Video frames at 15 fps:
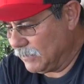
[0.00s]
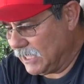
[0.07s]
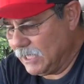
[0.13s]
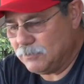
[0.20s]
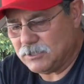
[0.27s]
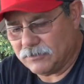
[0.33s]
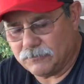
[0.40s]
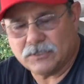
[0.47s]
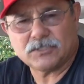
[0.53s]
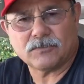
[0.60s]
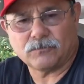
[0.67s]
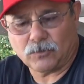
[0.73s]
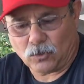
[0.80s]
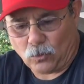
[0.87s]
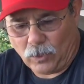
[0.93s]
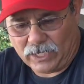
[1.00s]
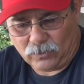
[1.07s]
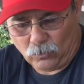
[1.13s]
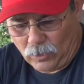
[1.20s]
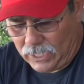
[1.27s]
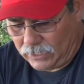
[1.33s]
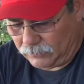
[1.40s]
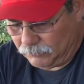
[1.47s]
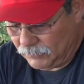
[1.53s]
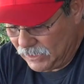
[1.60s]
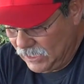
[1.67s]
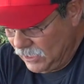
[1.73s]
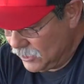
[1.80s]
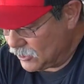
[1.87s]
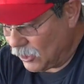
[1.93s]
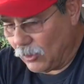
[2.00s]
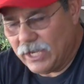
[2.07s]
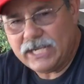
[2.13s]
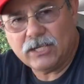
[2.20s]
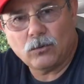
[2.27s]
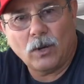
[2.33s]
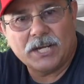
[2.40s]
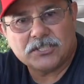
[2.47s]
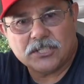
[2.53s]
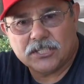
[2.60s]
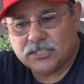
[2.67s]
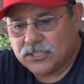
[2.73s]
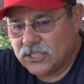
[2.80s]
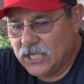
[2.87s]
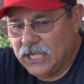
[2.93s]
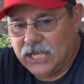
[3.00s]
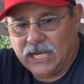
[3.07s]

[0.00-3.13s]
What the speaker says: Keeps you fishing for quite a while. So any questions,